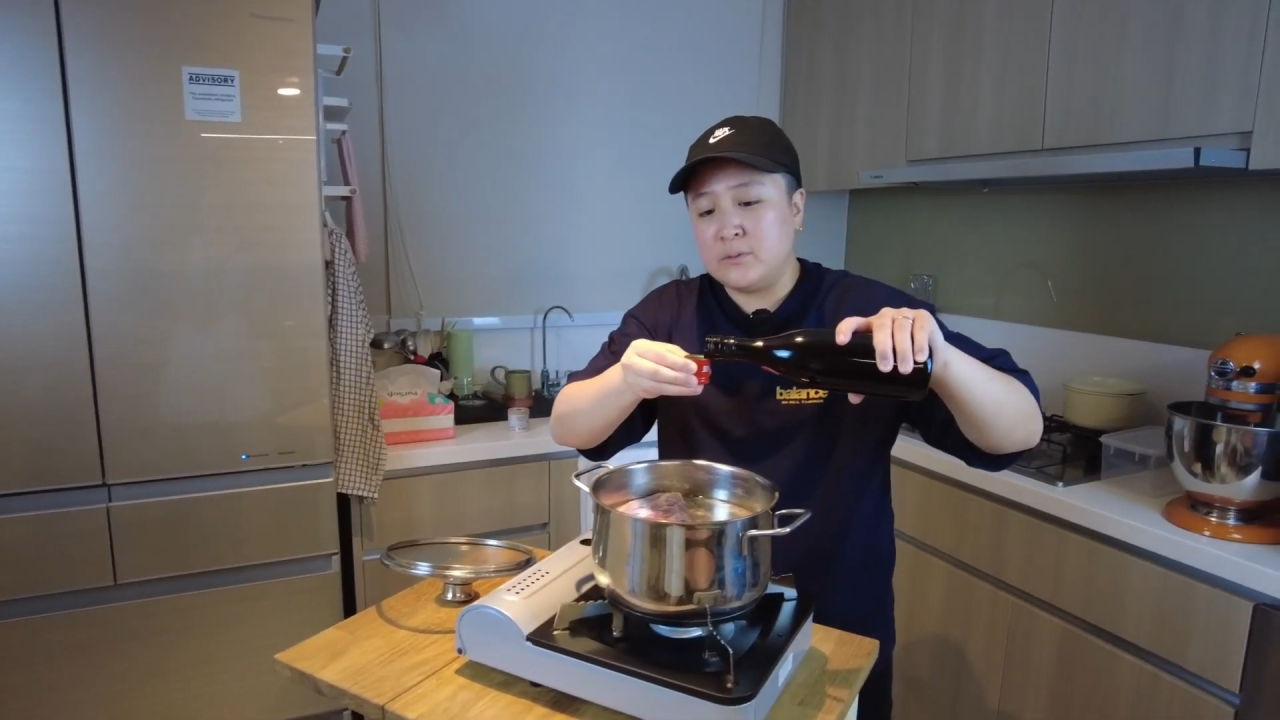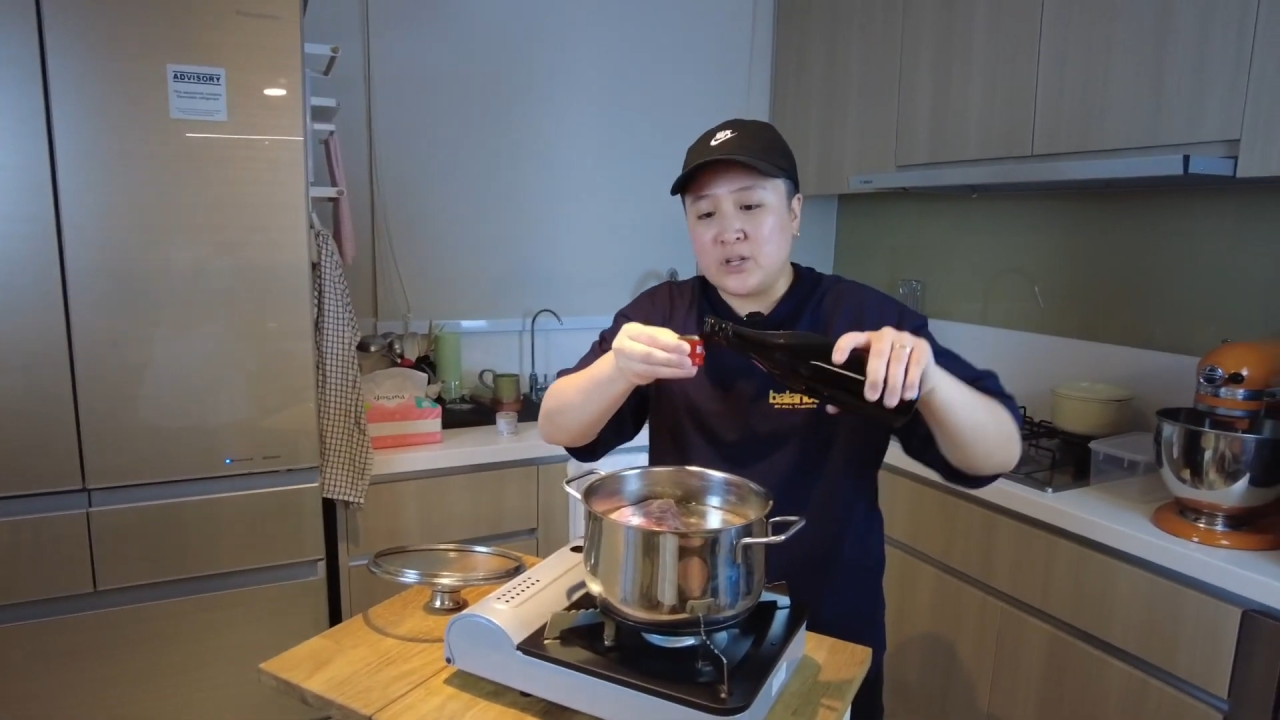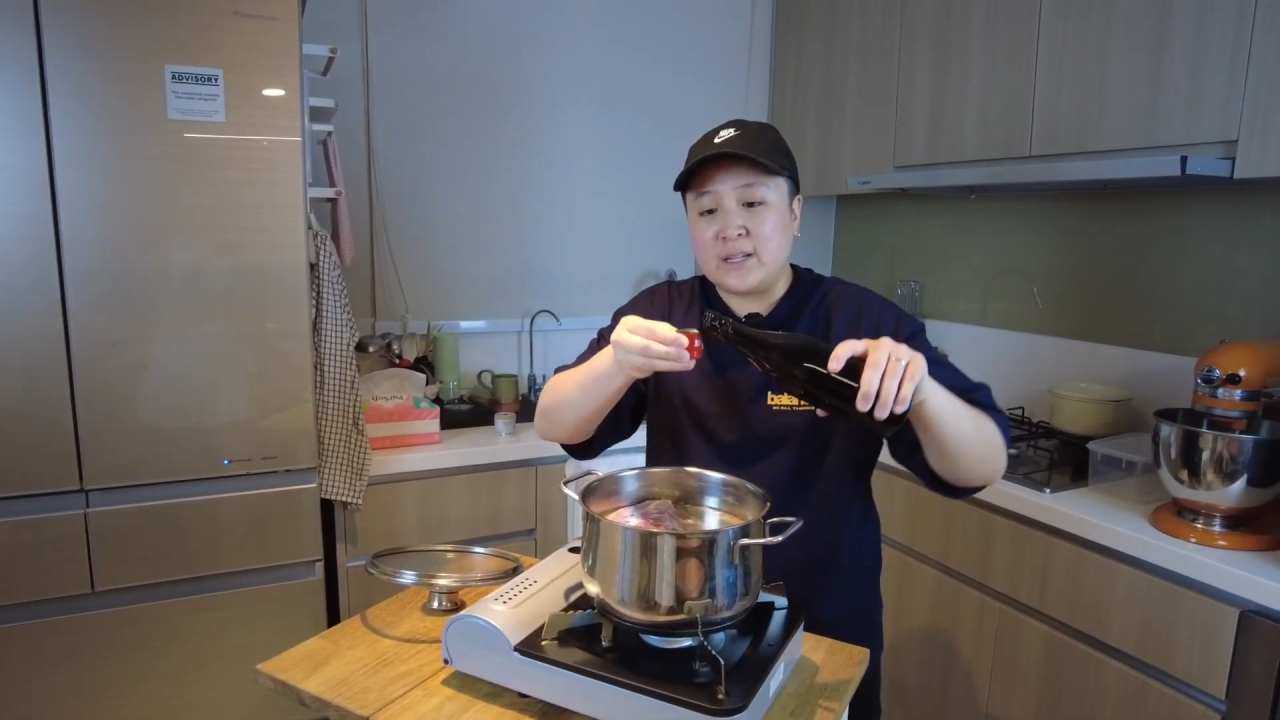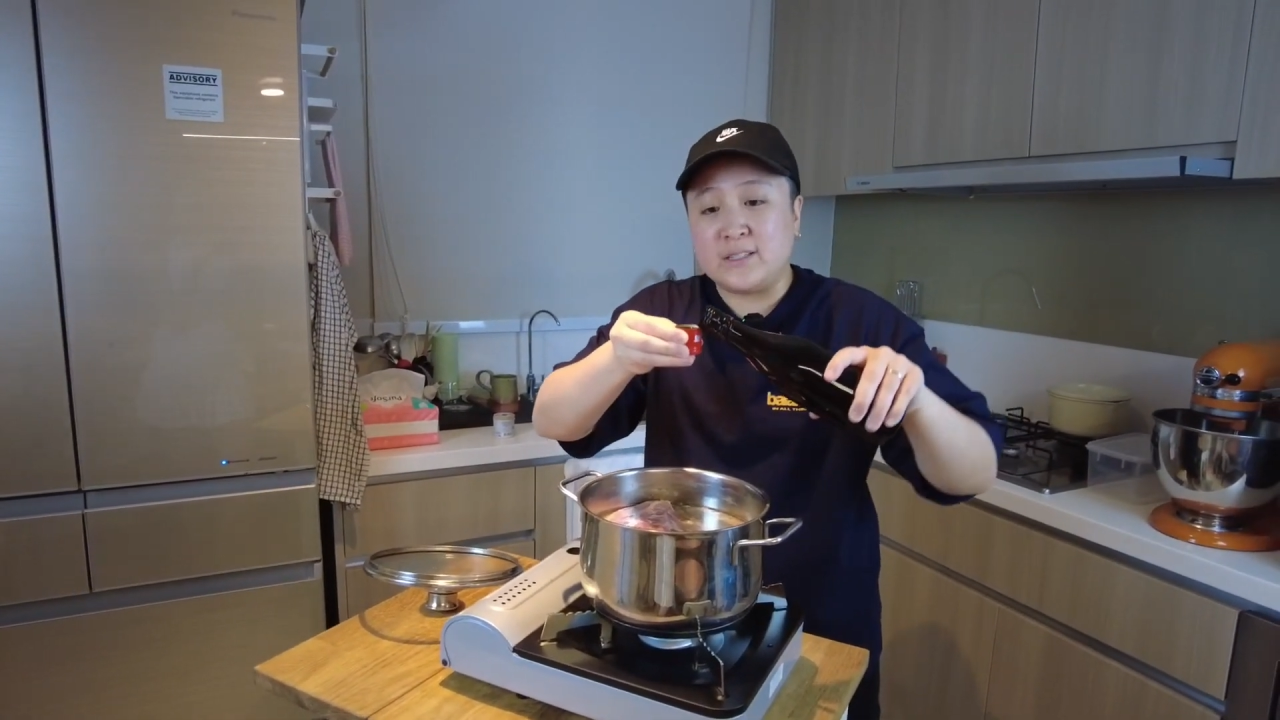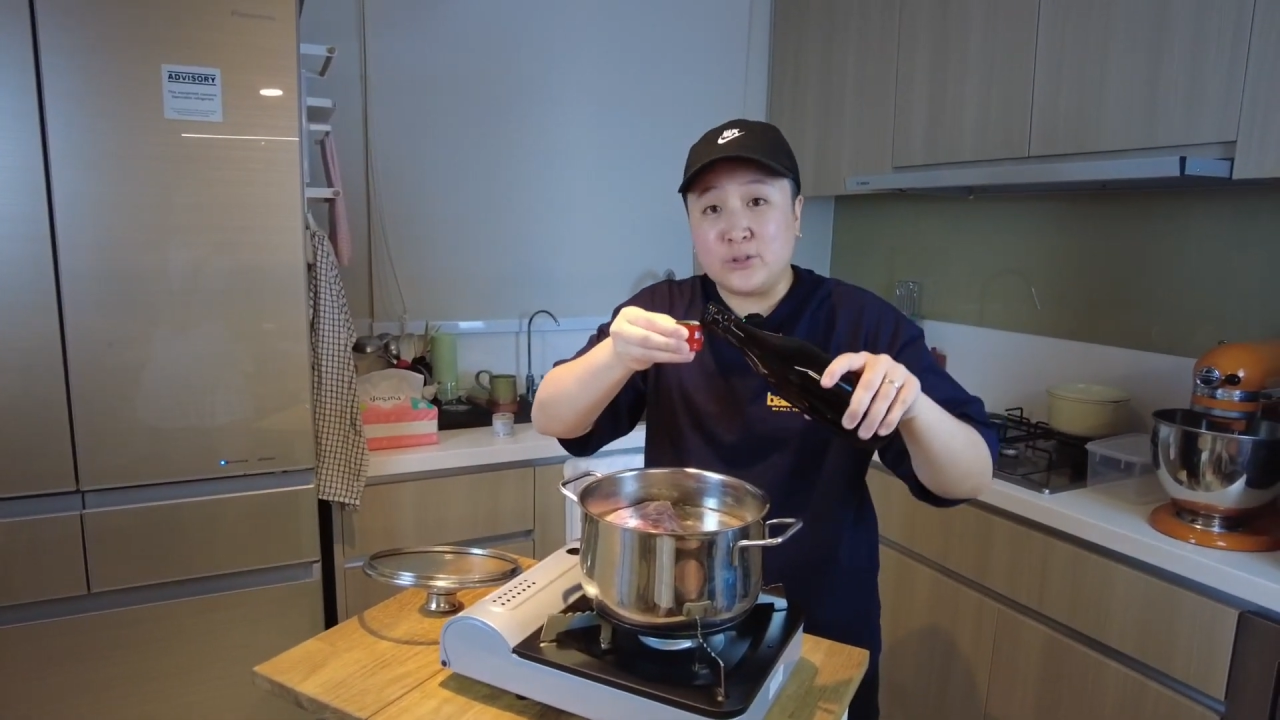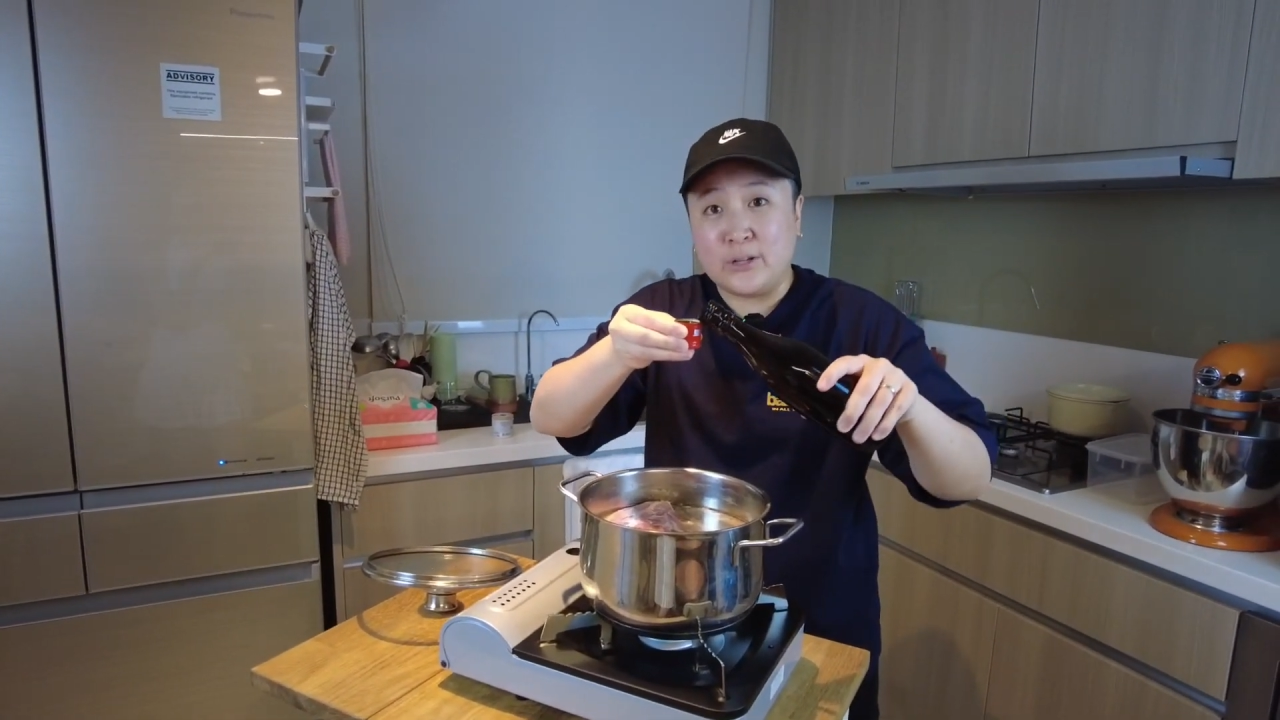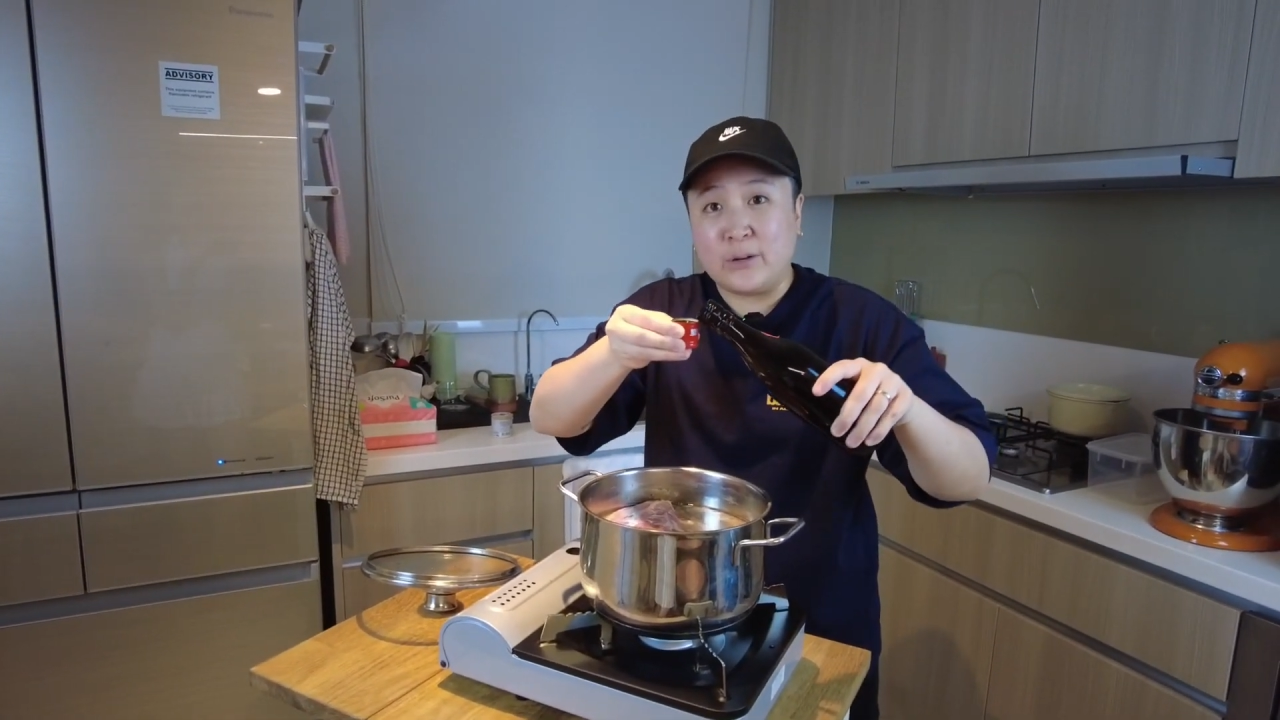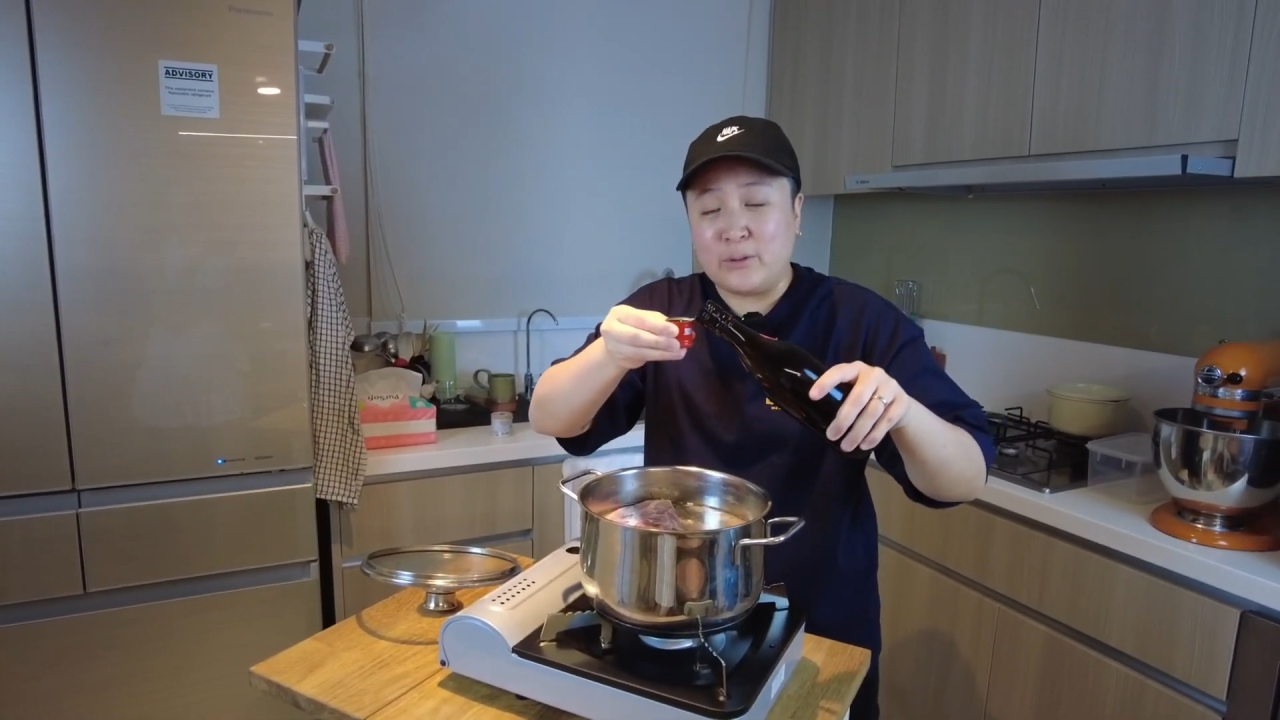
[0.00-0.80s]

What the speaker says: Chinese cooking